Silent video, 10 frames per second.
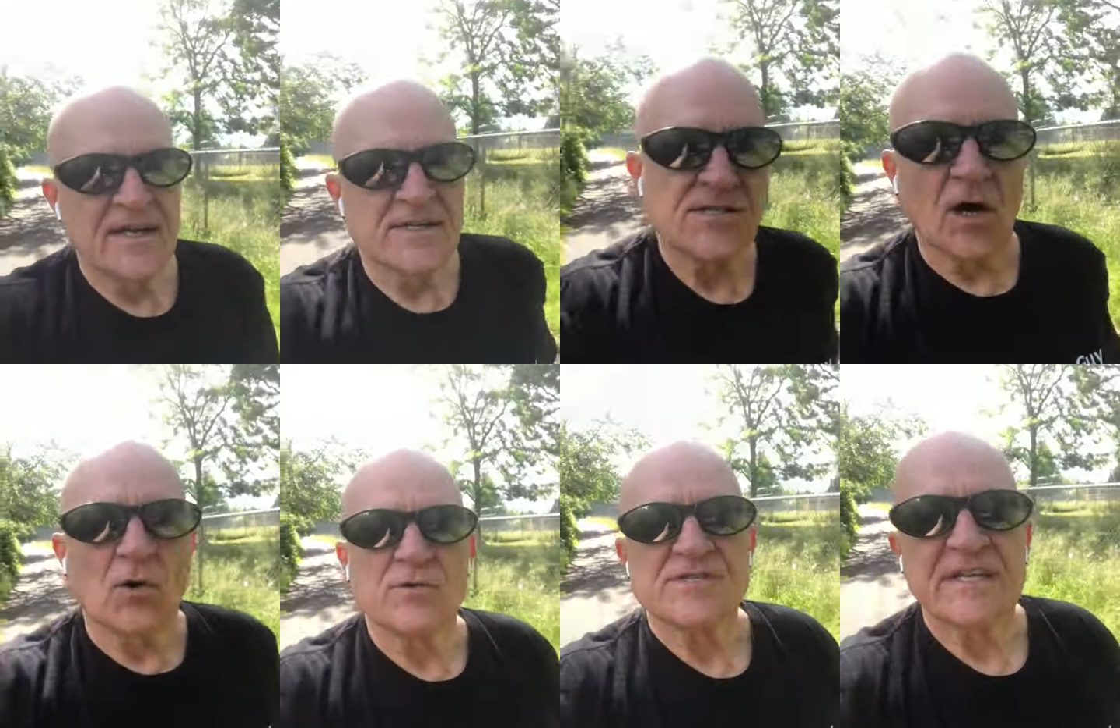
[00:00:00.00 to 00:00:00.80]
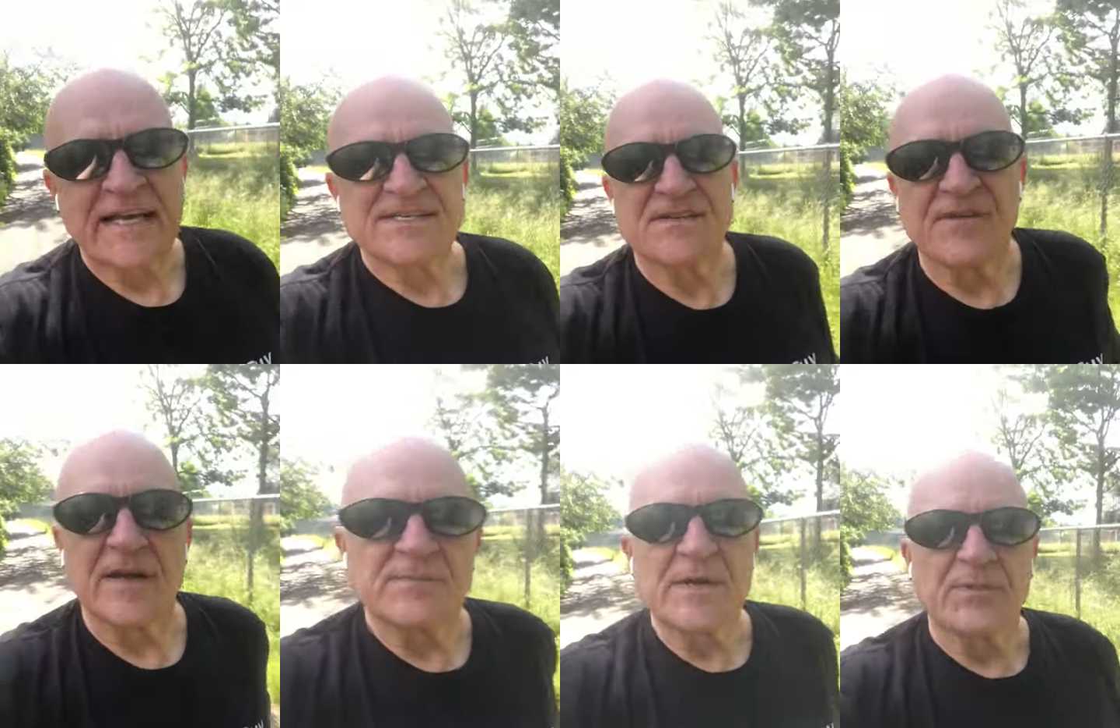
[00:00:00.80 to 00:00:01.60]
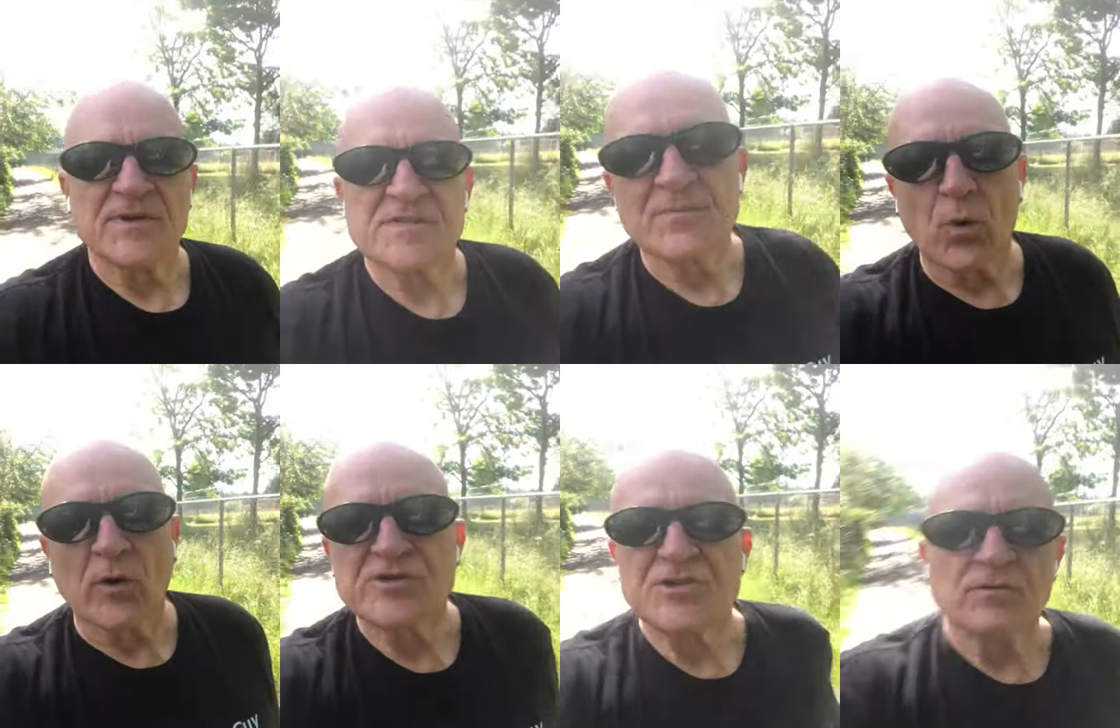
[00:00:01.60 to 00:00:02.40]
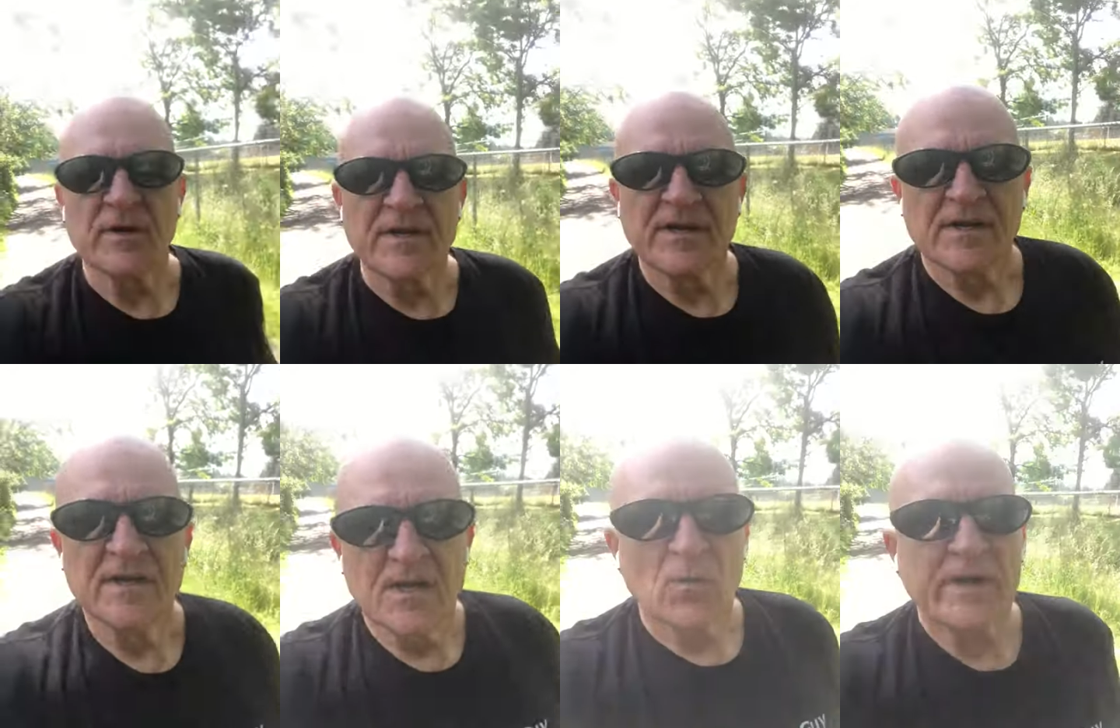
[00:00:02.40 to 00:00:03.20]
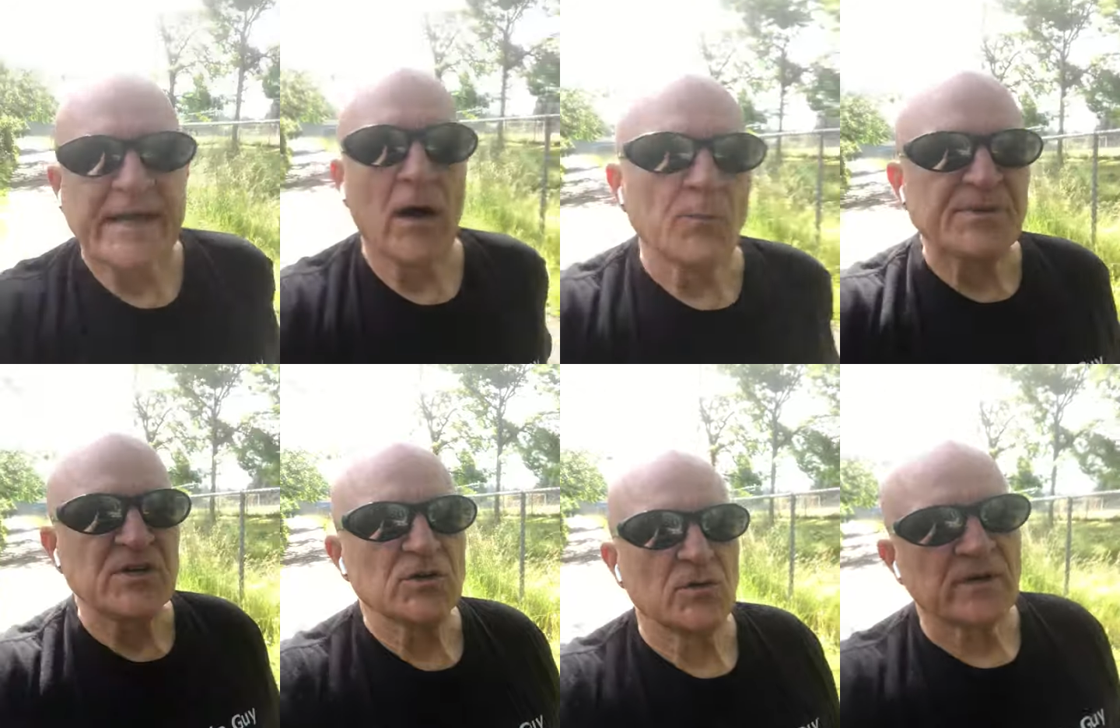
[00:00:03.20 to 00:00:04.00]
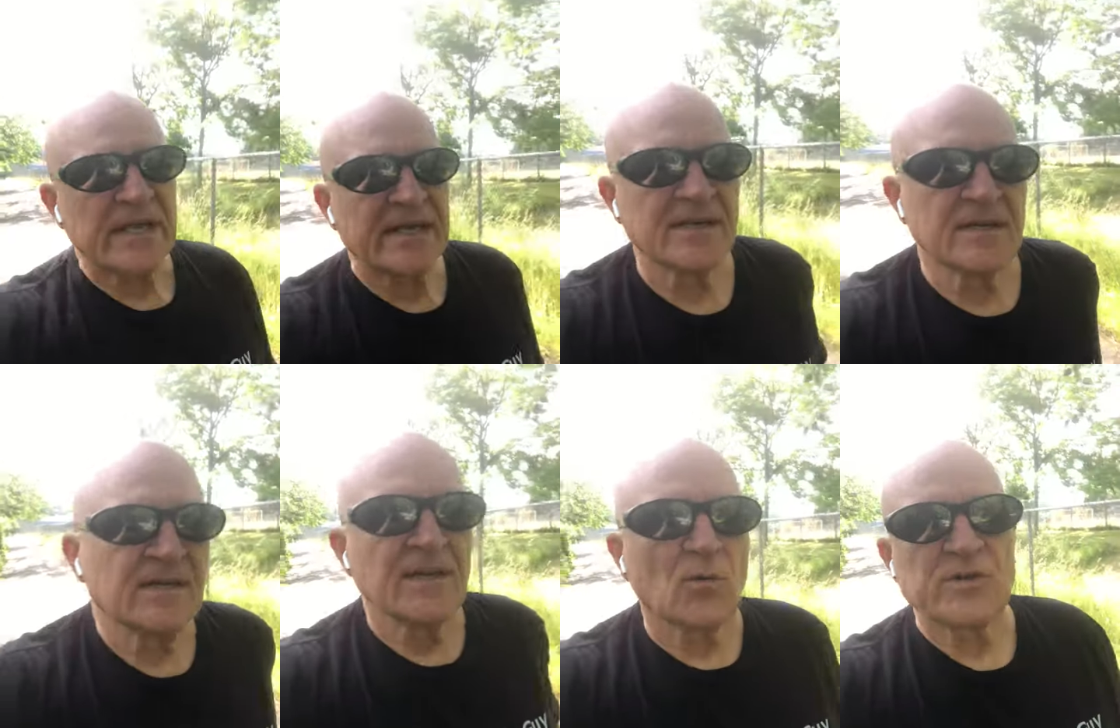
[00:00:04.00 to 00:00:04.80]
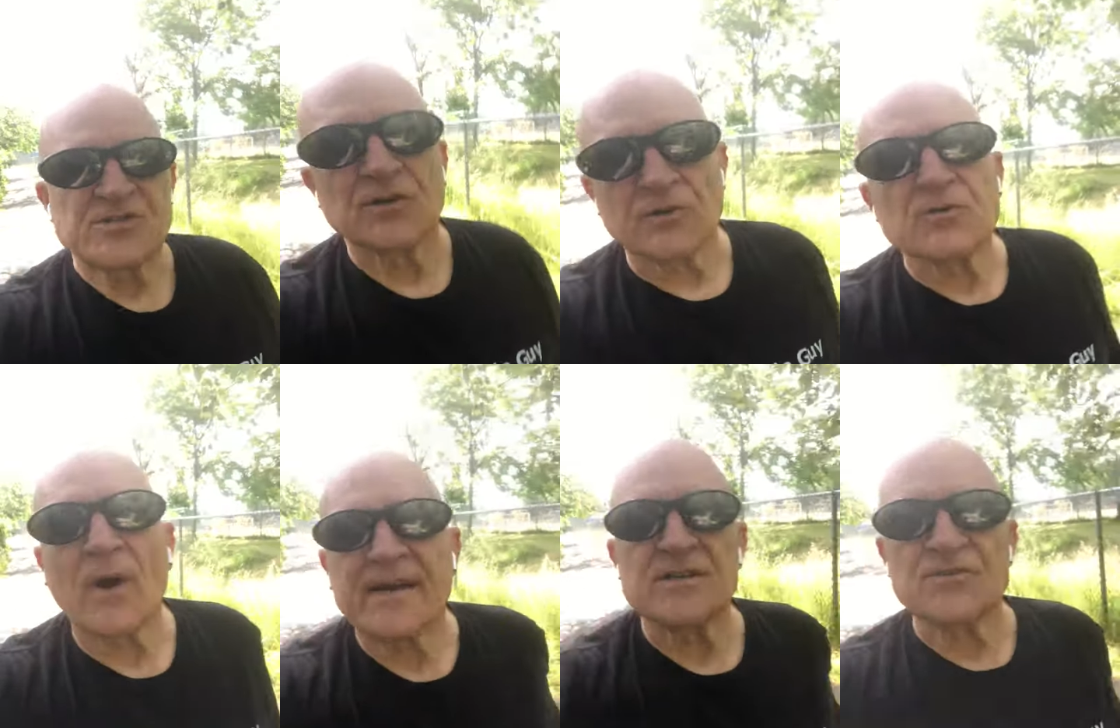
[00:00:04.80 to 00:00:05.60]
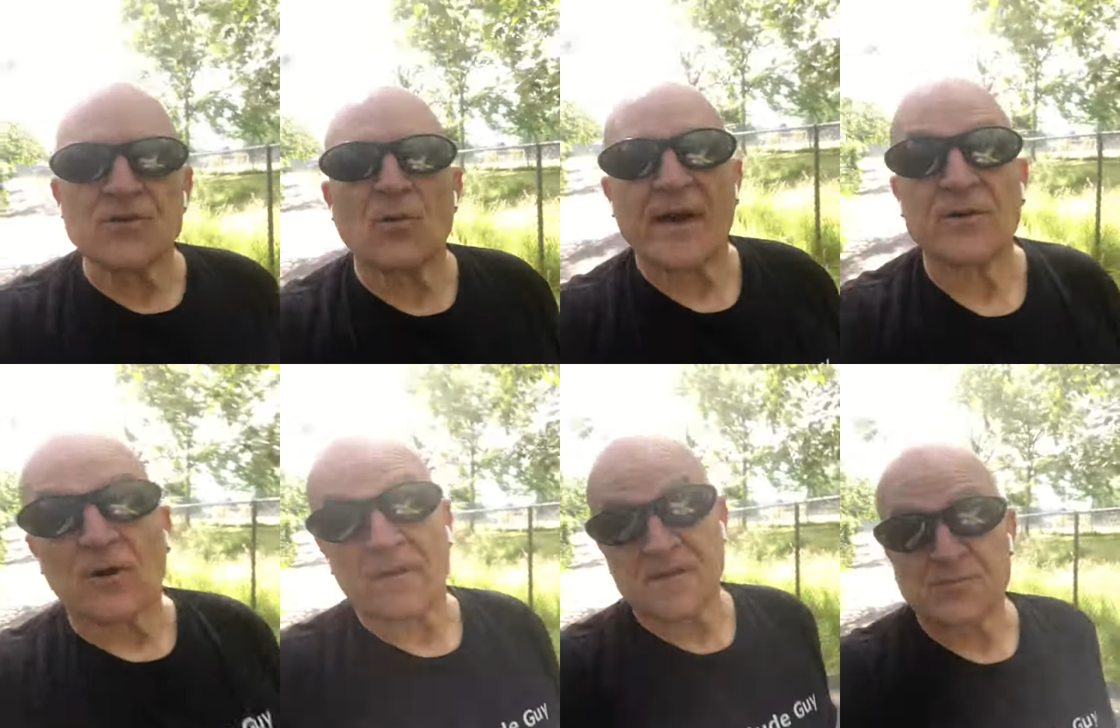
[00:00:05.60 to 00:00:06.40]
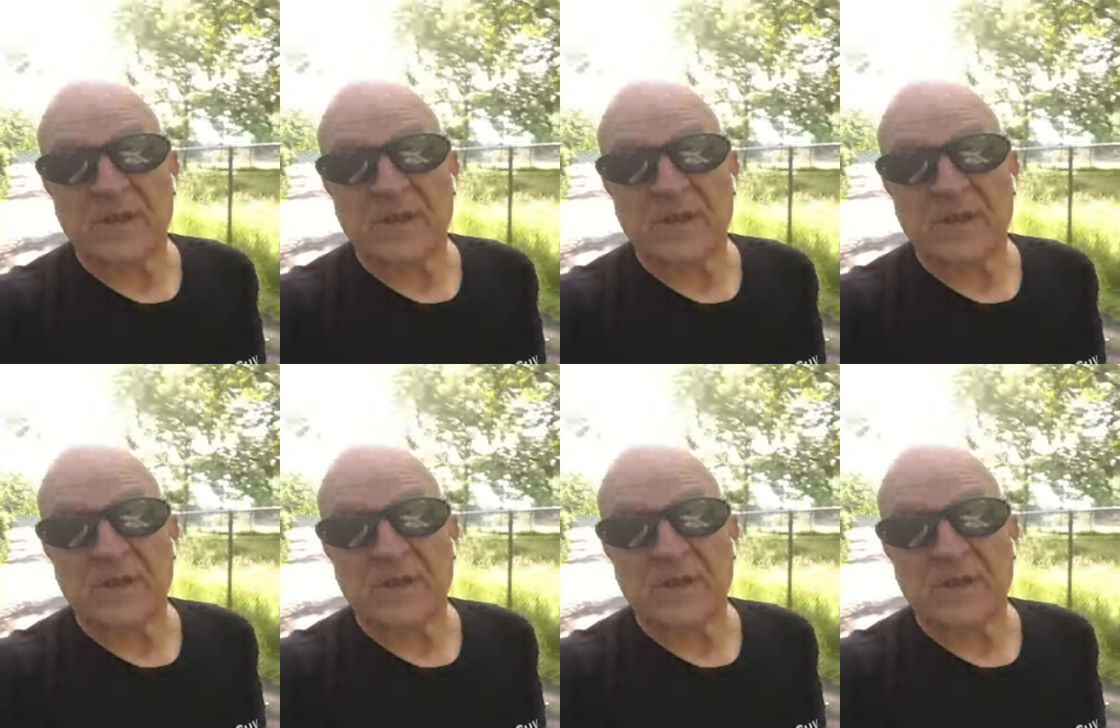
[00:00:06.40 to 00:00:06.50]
It's always nice to find people that support you and want to help you and what you're trying to do while you're on this